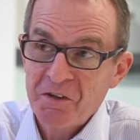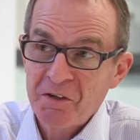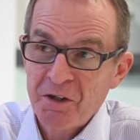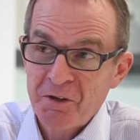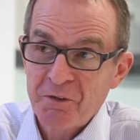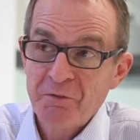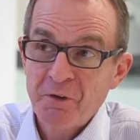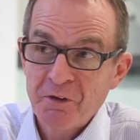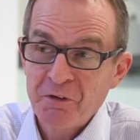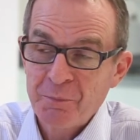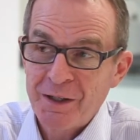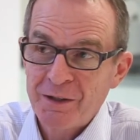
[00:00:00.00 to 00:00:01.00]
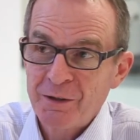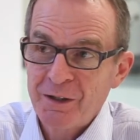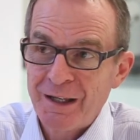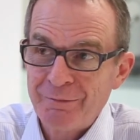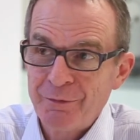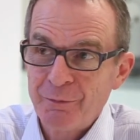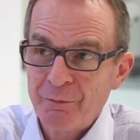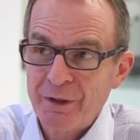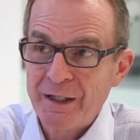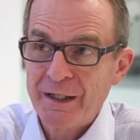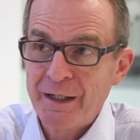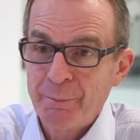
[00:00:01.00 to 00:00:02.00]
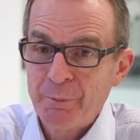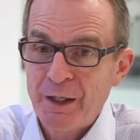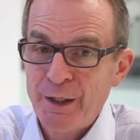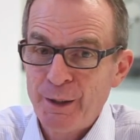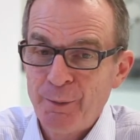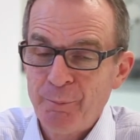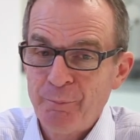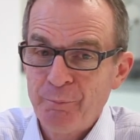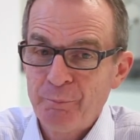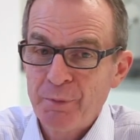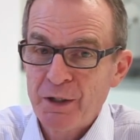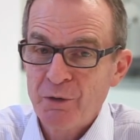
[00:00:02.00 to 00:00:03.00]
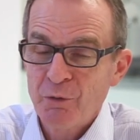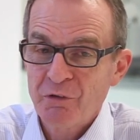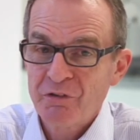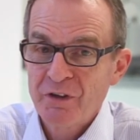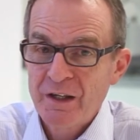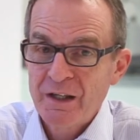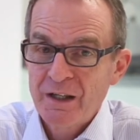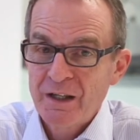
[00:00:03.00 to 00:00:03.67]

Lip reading: at the fundamental level really, because